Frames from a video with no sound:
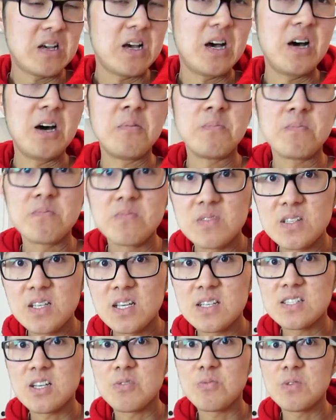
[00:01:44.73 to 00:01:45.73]
Um,
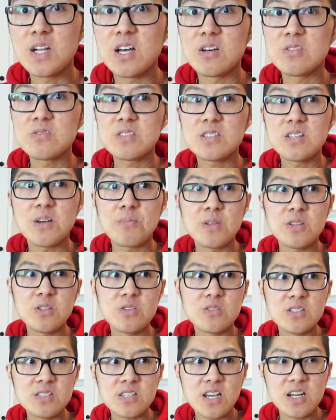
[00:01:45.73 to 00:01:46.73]
can someone else come
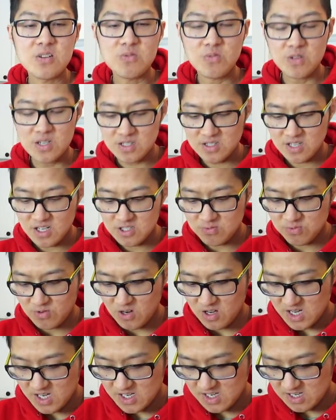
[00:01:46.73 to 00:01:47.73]
into this? I don't want to touch
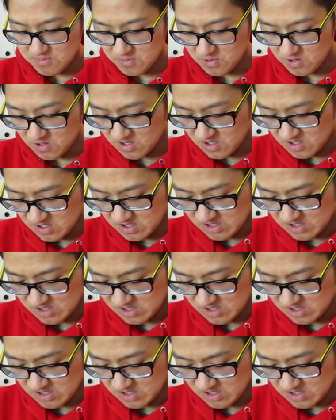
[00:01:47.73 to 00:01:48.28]
raw egg anymore.